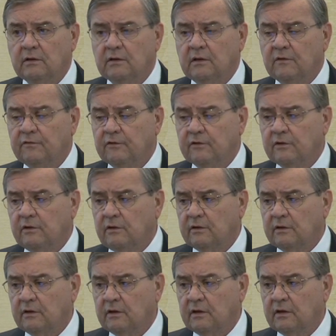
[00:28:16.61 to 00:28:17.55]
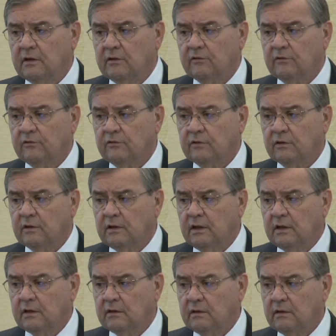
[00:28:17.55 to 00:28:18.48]
difficult it is to
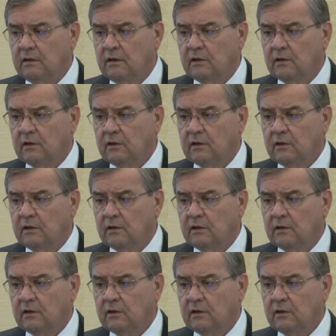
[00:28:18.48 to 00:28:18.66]
get